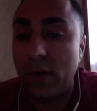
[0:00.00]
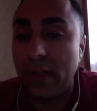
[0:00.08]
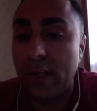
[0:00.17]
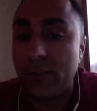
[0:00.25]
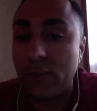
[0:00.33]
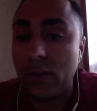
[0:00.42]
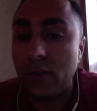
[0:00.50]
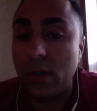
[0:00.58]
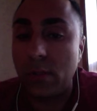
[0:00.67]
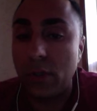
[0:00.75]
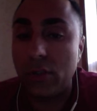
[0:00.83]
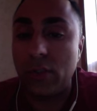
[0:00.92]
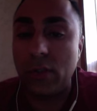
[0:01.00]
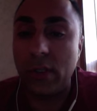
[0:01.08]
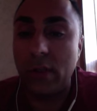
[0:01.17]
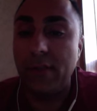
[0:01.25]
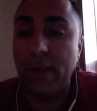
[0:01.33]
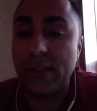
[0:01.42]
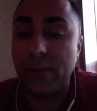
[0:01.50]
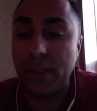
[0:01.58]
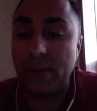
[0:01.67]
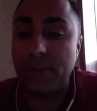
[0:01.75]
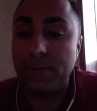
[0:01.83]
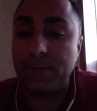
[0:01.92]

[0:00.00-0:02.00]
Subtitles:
industrial, commercial, and investment.